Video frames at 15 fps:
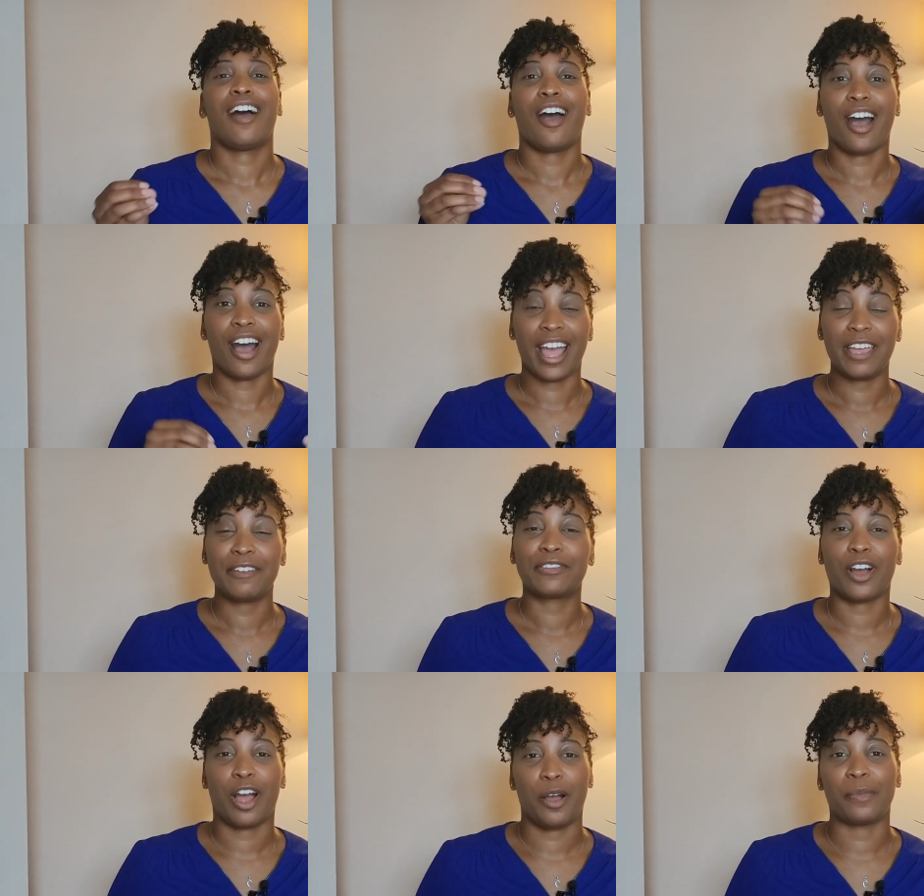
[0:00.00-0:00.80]

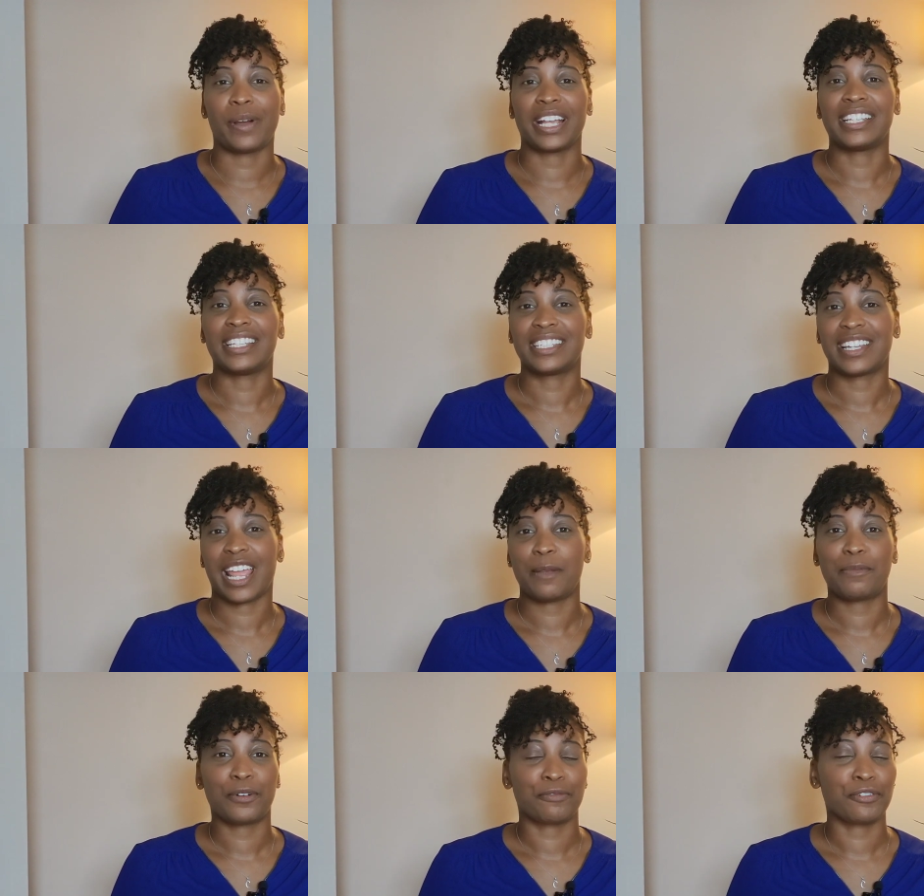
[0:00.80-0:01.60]
I've got my
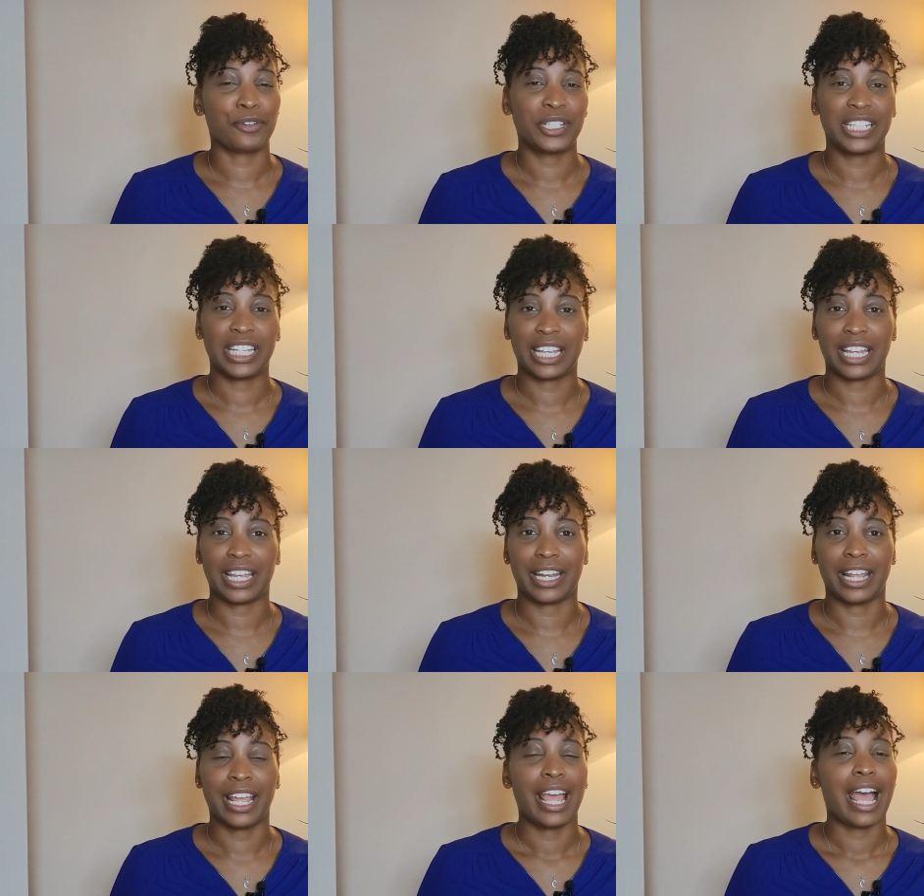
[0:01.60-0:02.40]
staple
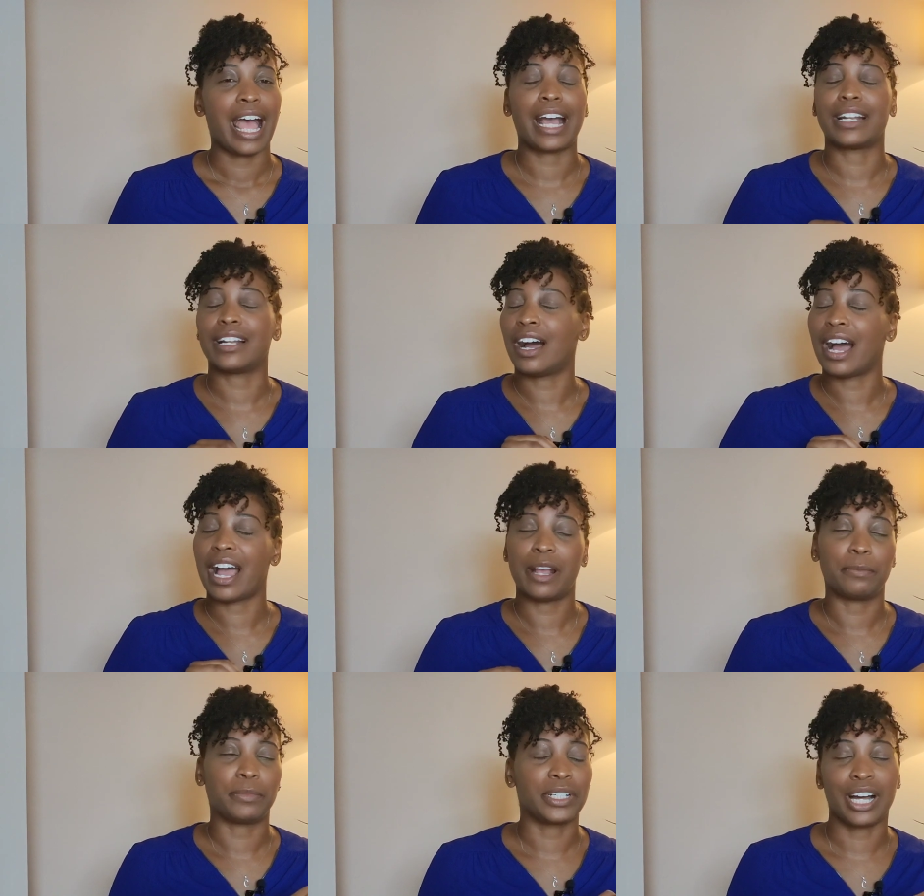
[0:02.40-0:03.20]
routine and I
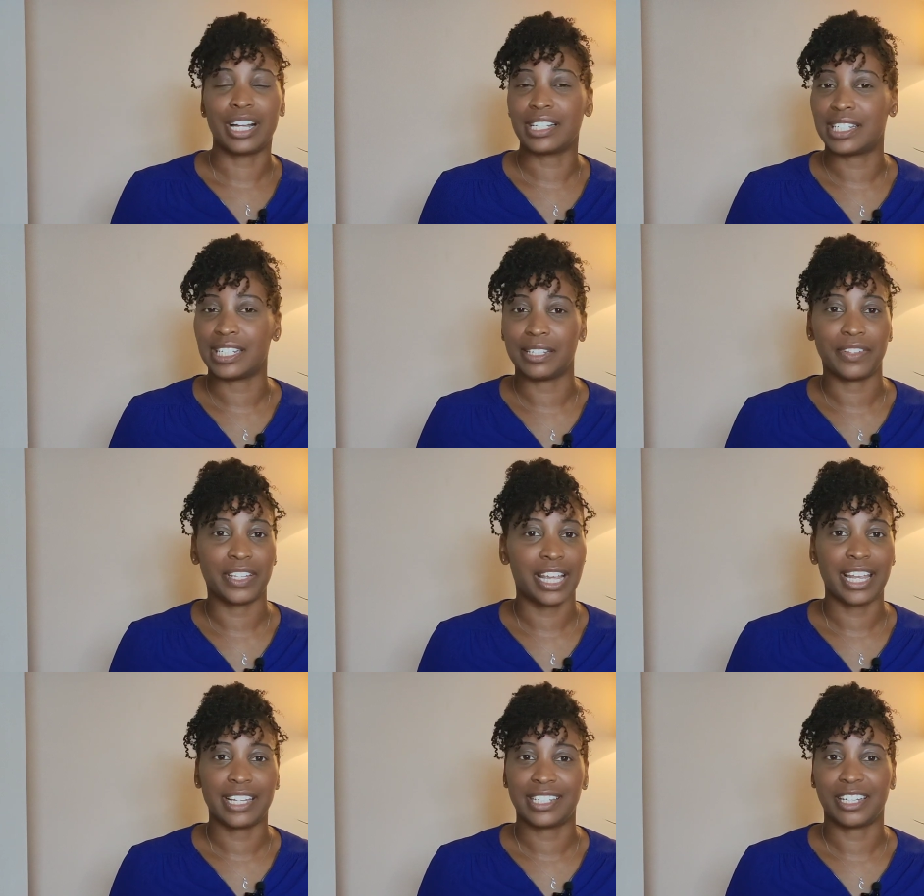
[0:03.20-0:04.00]
am not
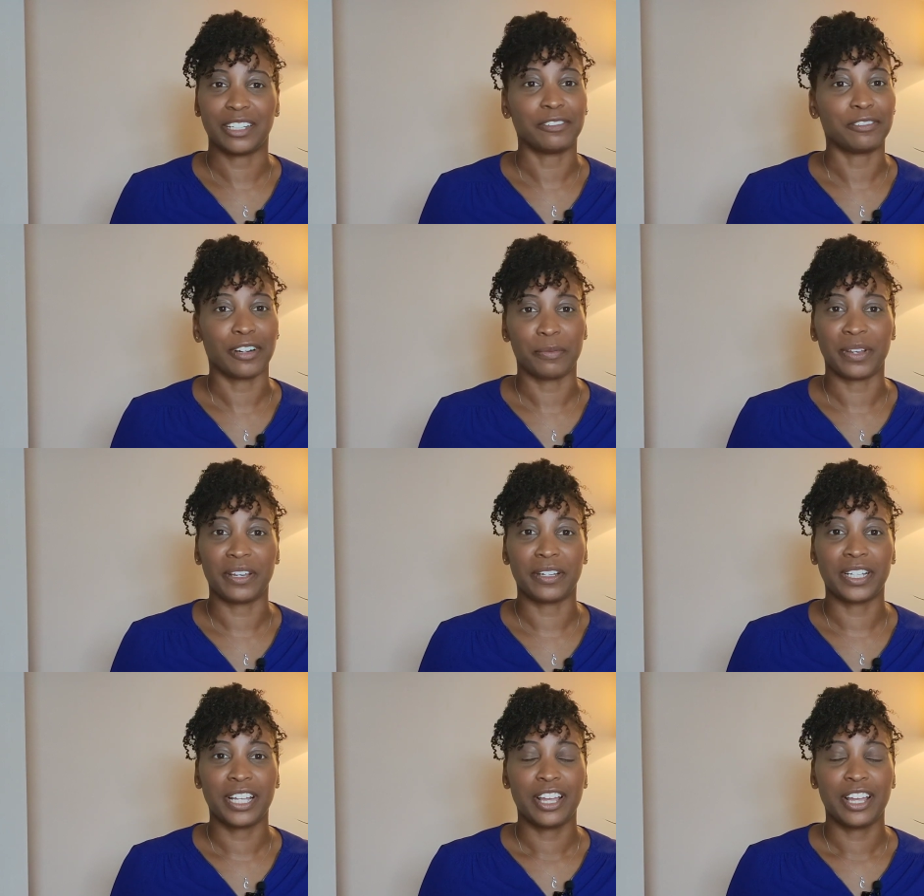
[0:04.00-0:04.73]
deviating from it